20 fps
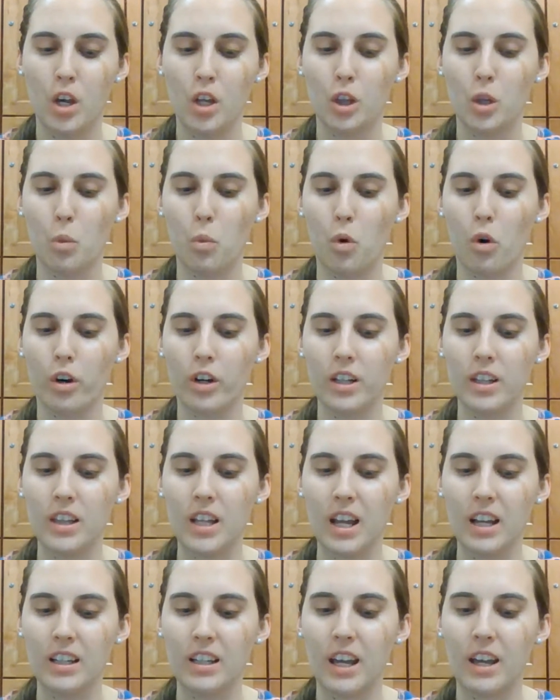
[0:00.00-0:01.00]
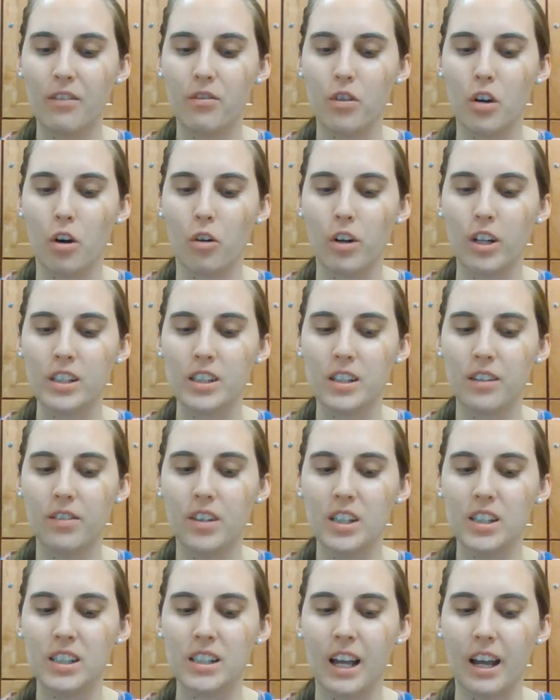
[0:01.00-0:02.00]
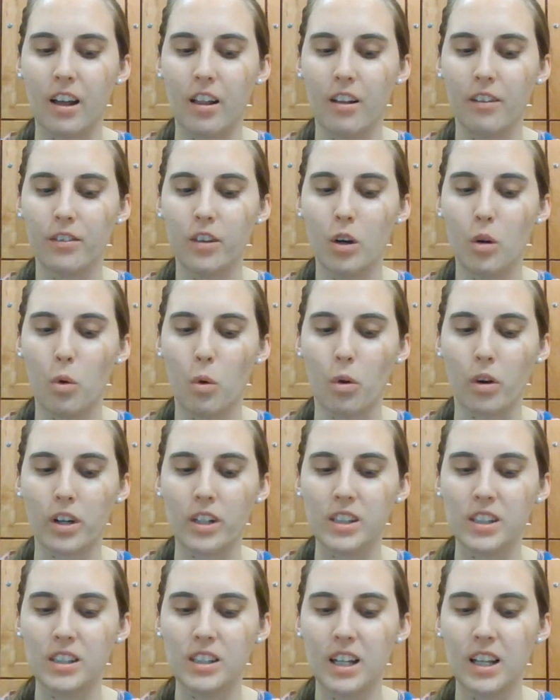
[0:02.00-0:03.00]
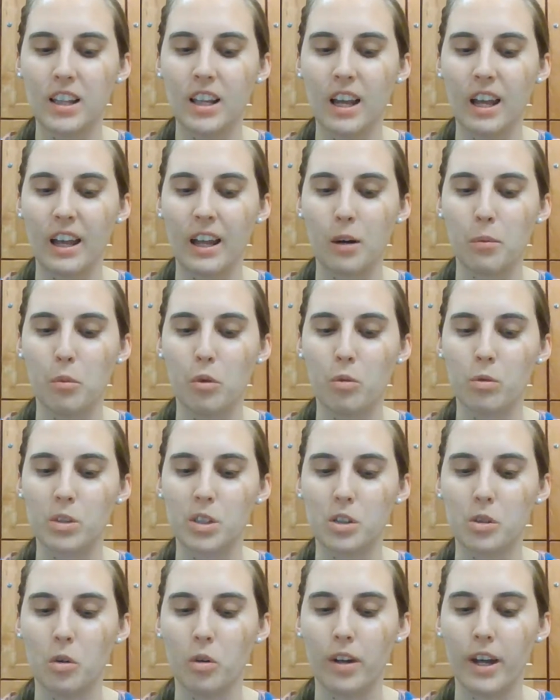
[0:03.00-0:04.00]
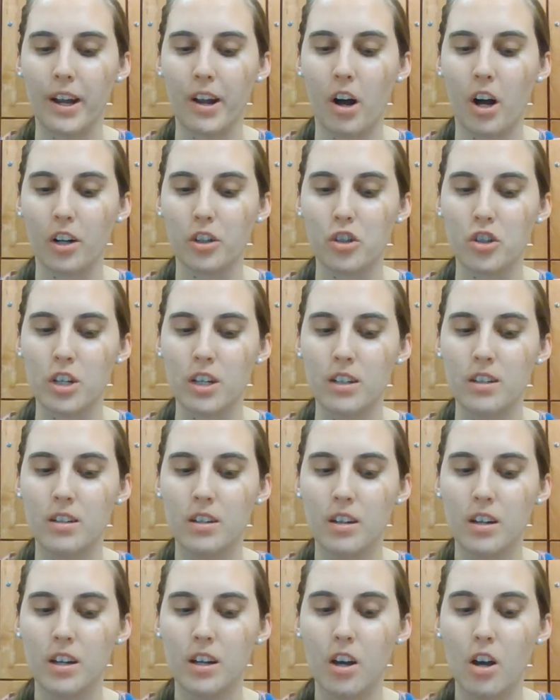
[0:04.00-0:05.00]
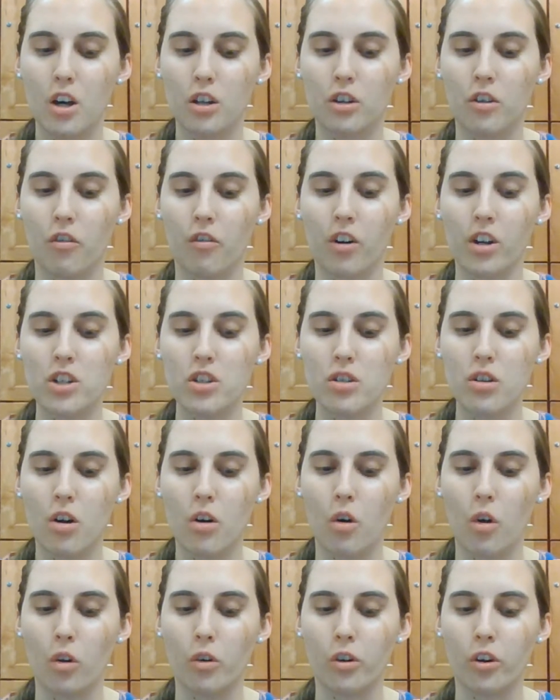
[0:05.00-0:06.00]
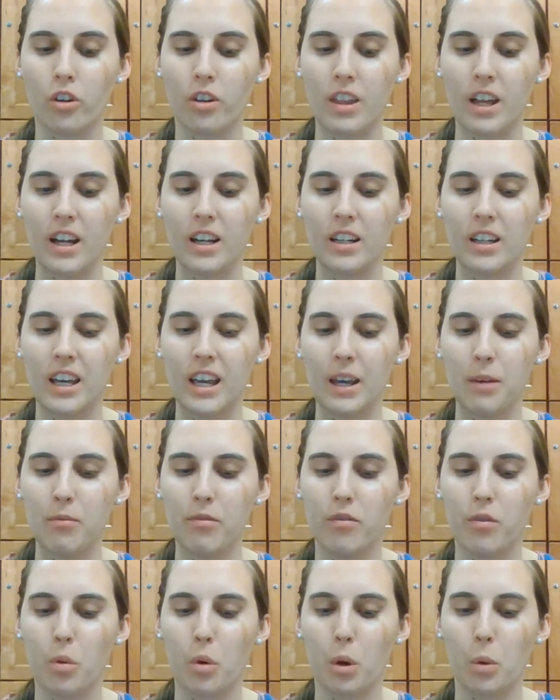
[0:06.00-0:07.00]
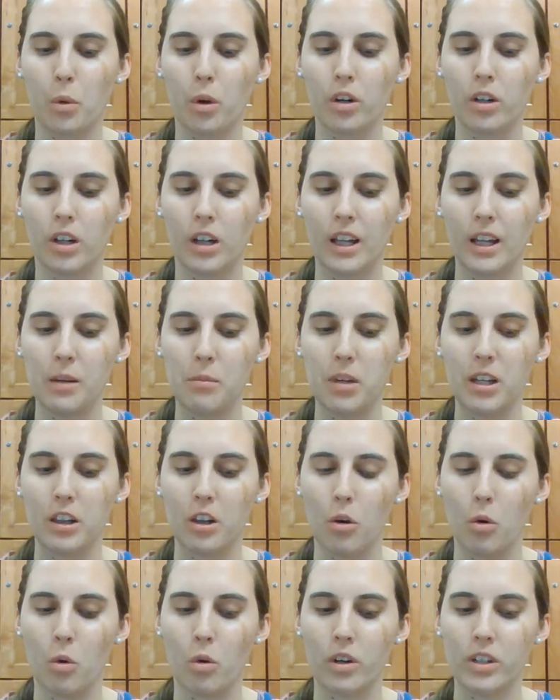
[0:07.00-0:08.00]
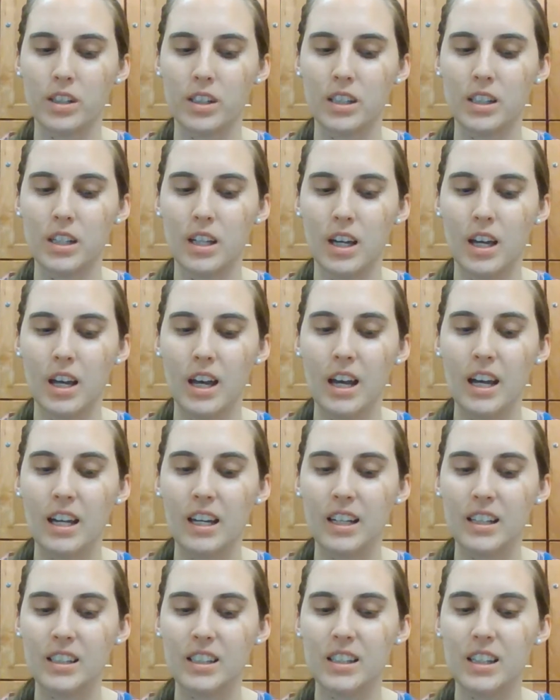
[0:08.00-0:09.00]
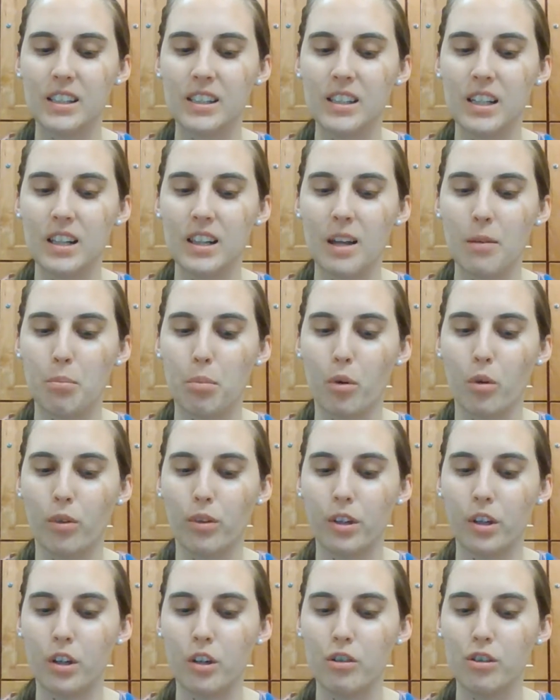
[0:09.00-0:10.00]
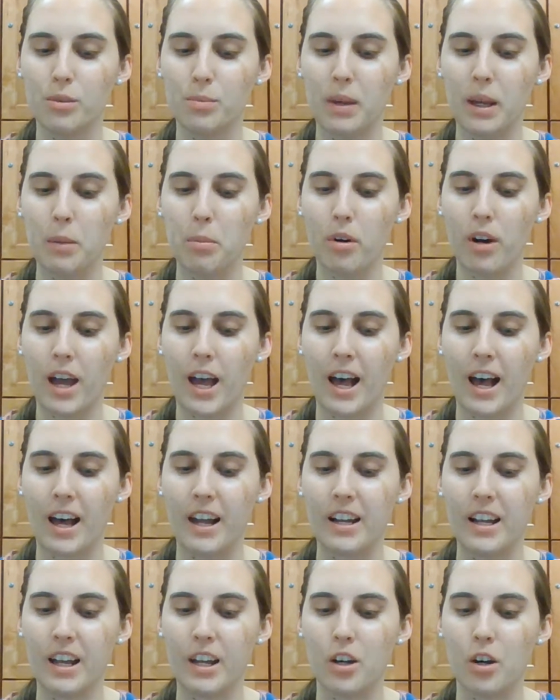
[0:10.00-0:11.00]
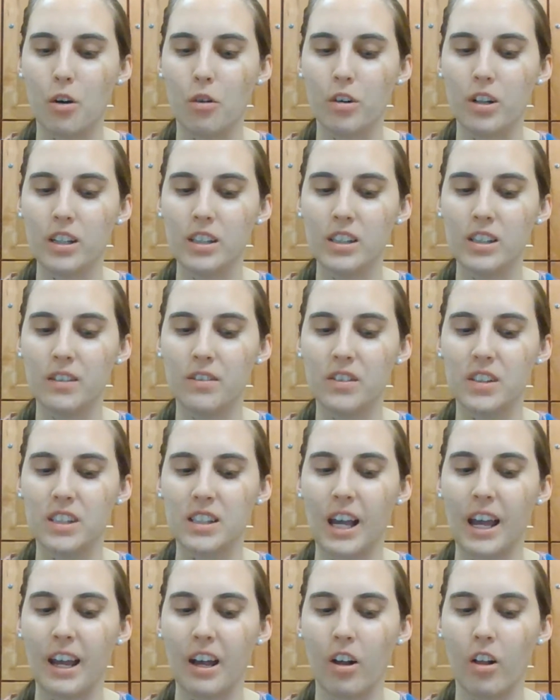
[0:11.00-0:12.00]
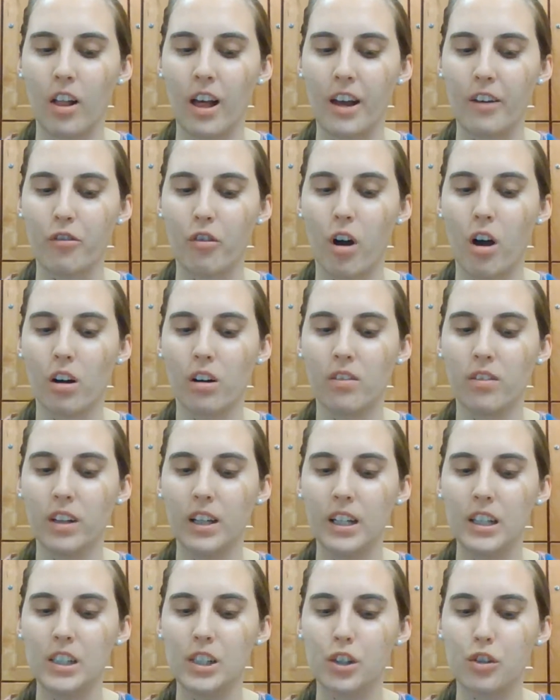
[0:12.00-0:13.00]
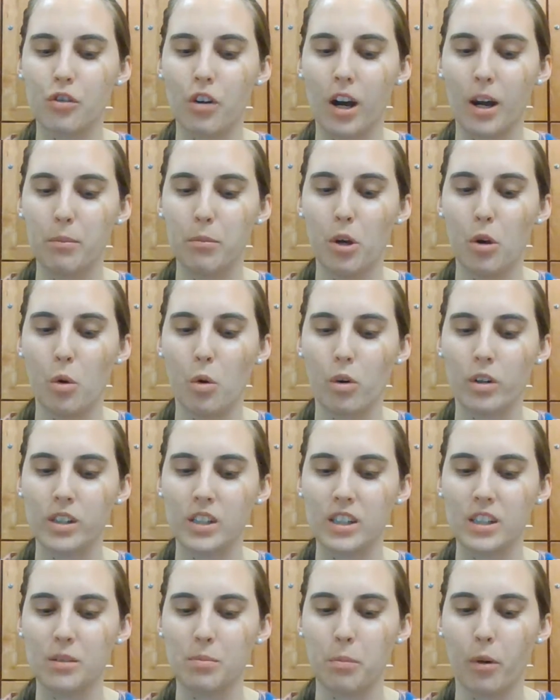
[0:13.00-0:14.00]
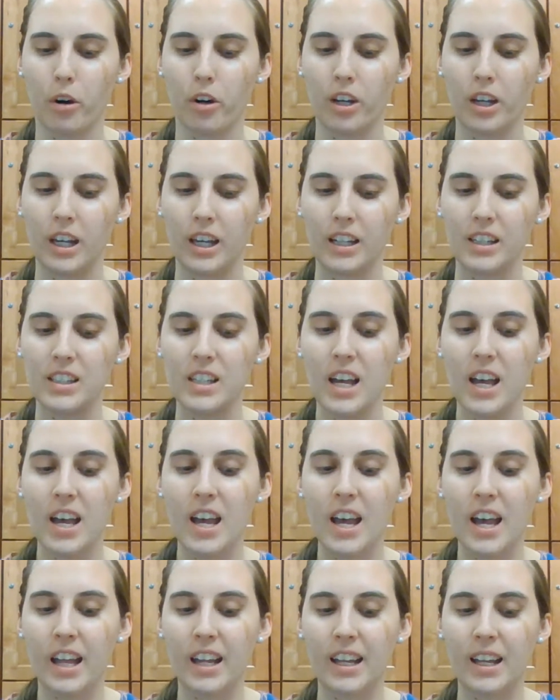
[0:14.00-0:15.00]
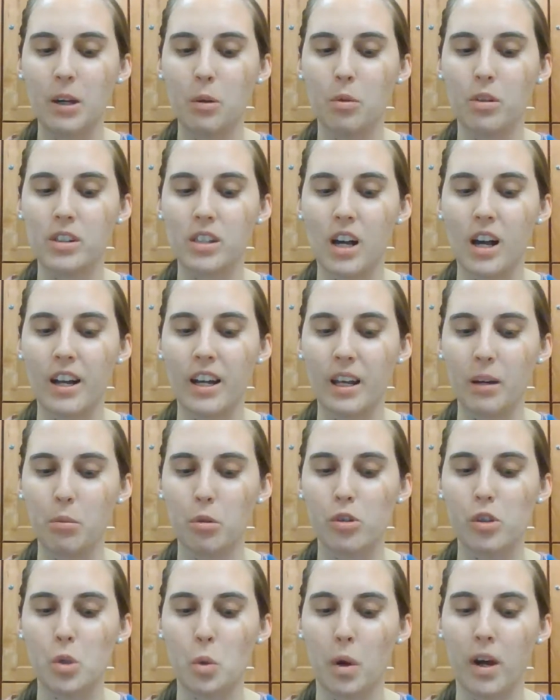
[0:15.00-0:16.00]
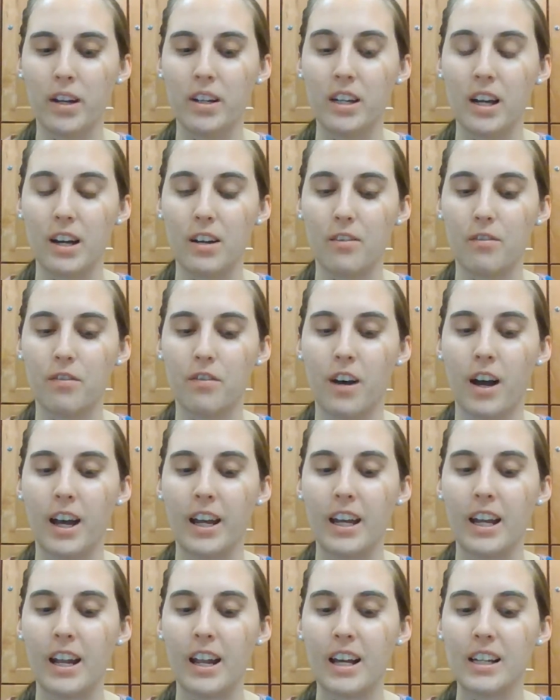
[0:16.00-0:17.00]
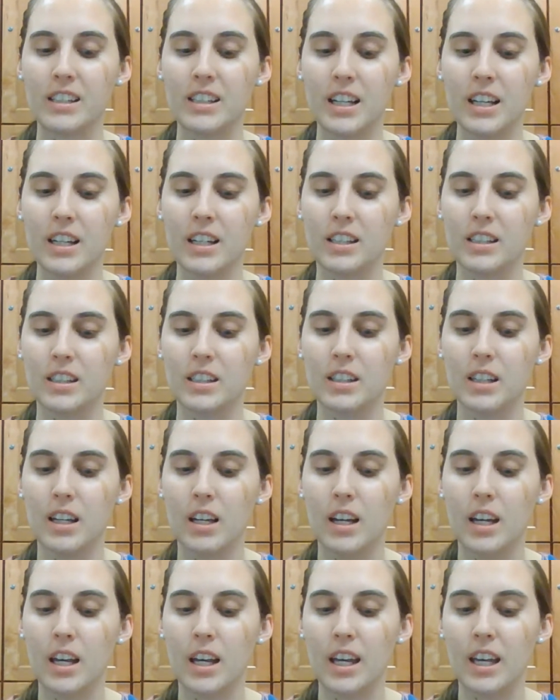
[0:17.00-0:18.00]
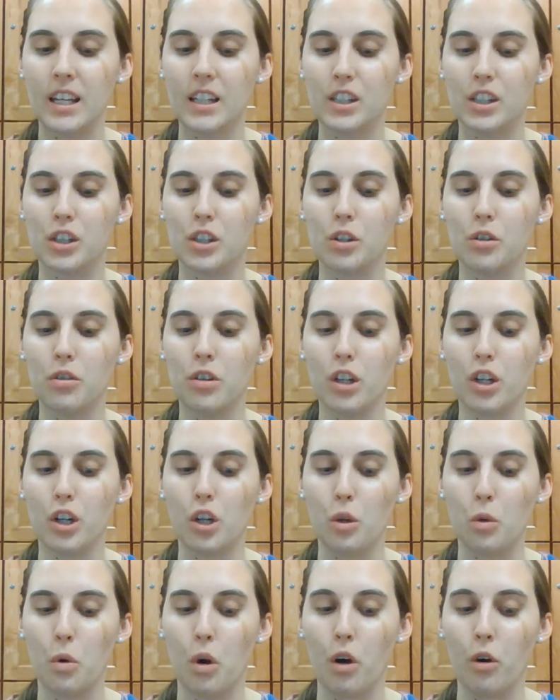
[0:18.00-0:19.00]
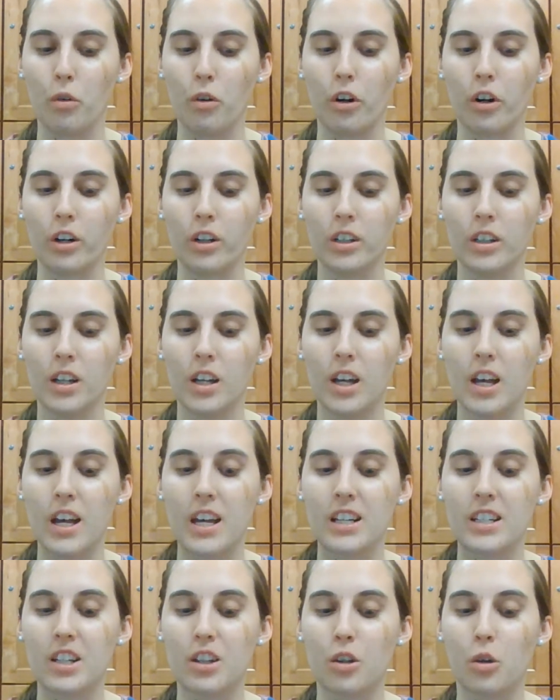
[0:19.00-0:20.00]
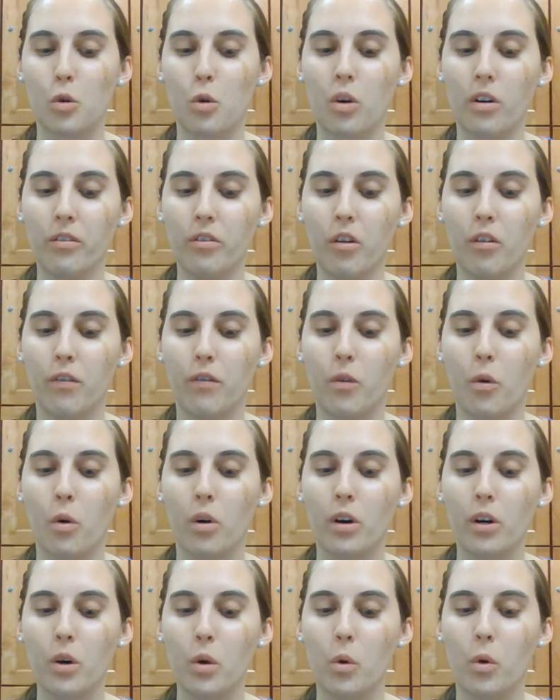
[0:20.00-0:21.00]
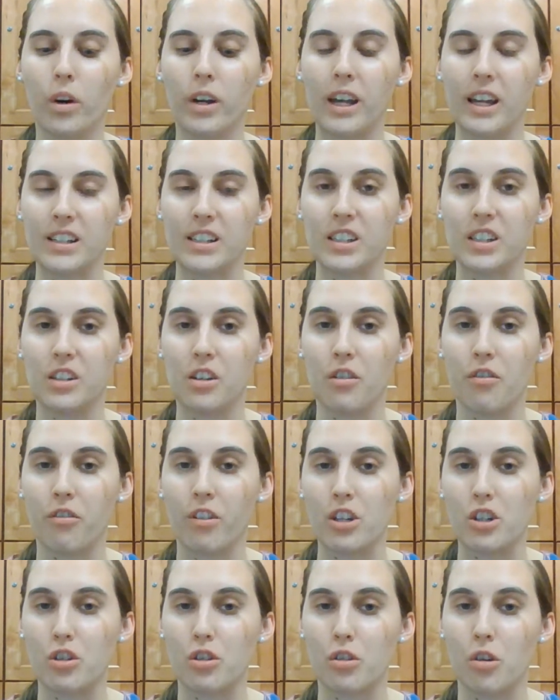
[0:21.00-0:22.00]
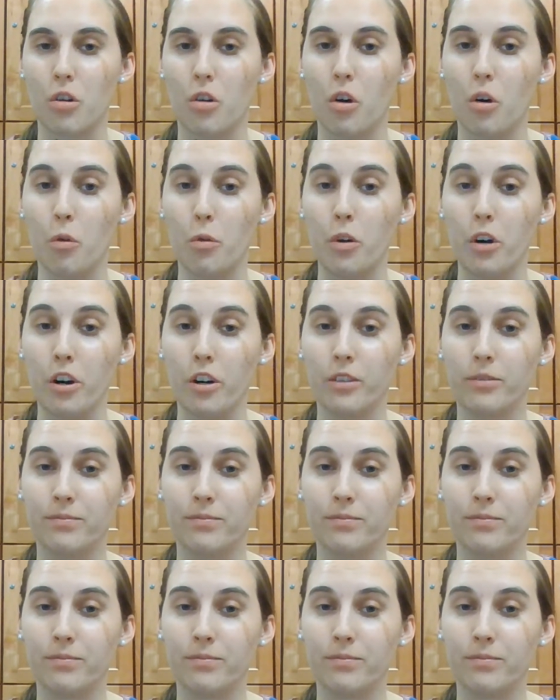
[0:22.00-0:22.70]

The warden then gave notice of the sale of the horse, and the animal was sold at auction. The original owner then came forward claiming the horse. He insisted that both the newspaper ad and notice of sale had wrongfully described the horse's markings, and he was unable to identify it as his. He sued the new owner. Did the court rule for or against the original owner?